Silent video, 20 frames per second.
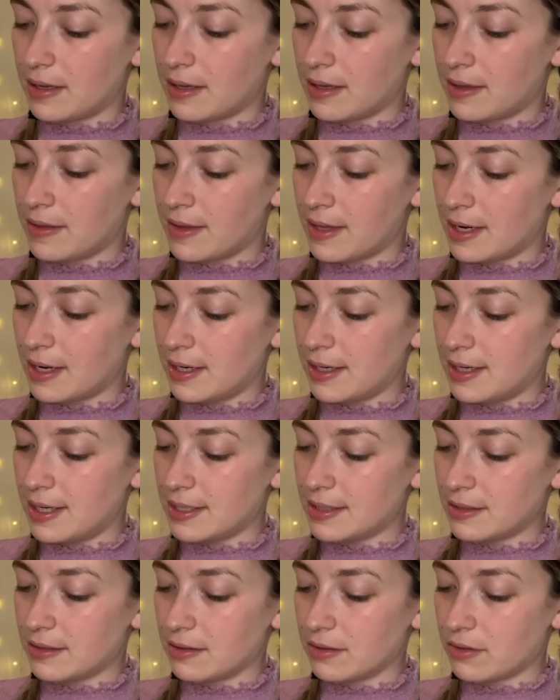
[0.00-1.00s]
And then a
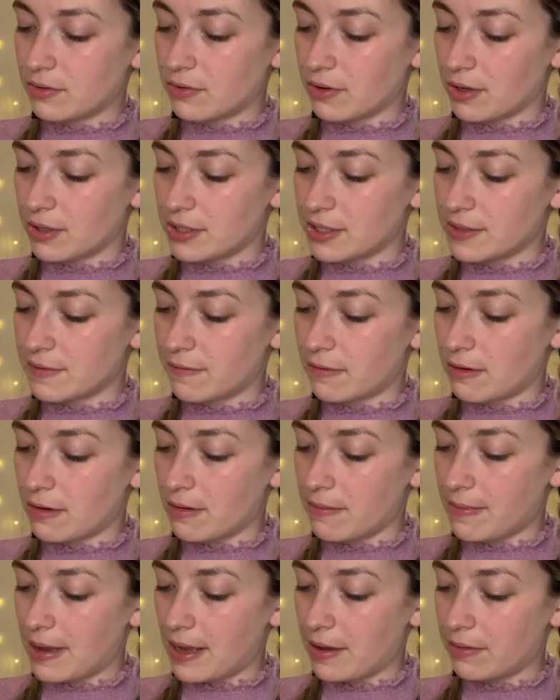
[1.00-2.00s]
little cross for a
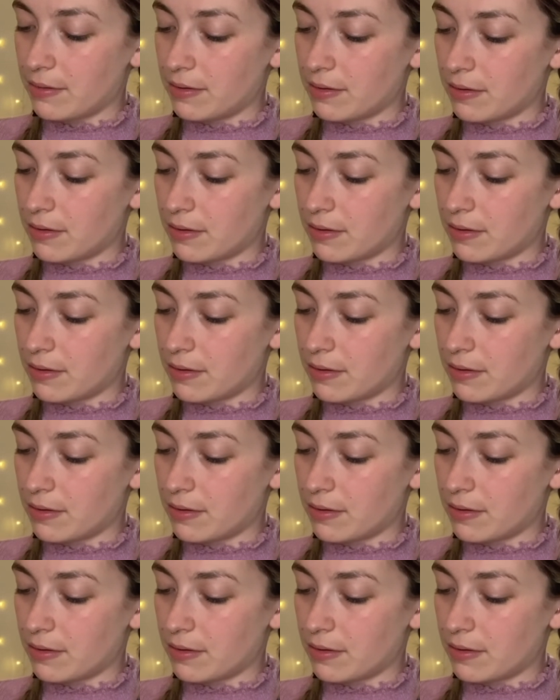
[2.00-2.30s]
mouth.